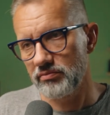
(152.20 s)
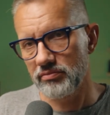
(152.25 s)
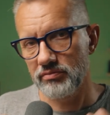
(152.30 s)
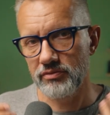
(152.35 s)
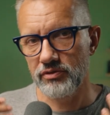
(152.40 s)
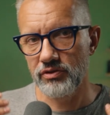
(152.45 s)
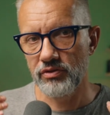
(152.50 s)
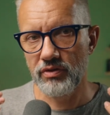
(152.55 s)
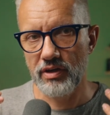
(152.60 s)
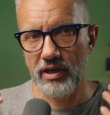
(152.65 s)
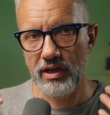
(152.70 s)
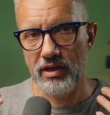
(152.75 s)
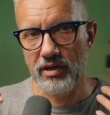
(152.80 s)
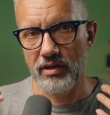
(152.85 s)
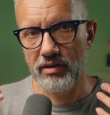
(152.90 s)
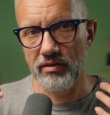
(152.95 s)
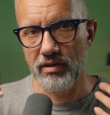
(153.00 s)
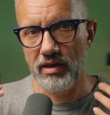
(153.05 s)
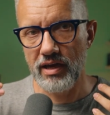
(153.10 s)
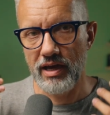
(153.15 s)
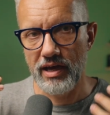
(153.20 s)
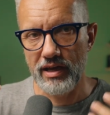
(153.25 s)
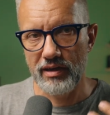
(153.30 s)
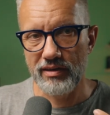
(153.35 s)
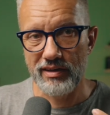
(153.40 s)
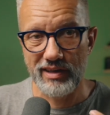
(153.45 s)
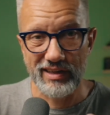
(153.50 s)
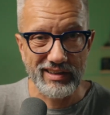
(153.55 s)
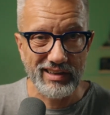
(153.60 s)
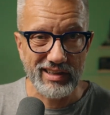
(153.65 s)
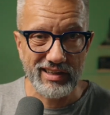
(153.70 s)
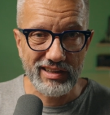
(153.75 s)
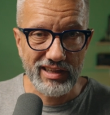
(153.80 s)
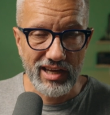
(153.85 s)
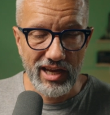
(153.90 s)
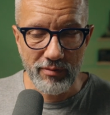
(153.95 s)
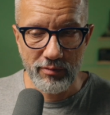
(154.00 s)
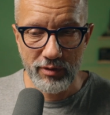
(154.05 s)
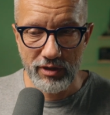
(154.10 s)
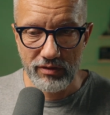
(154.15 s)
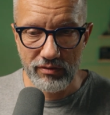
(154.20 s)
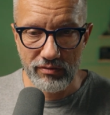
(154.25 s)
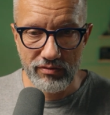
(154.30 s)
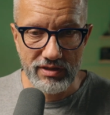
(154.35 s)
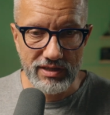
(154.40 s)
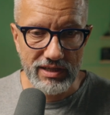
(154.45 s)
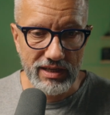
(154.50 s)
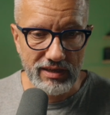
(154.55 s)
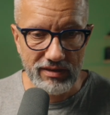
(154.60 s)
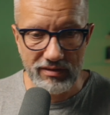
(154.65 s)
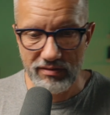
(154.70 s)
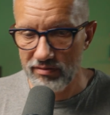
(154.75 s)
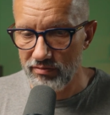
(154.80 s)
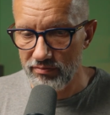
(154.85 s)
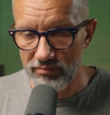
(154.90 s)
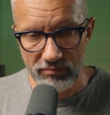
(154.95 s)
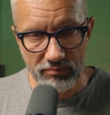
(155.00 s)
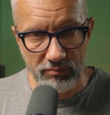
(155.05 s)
You can add entertainment to that.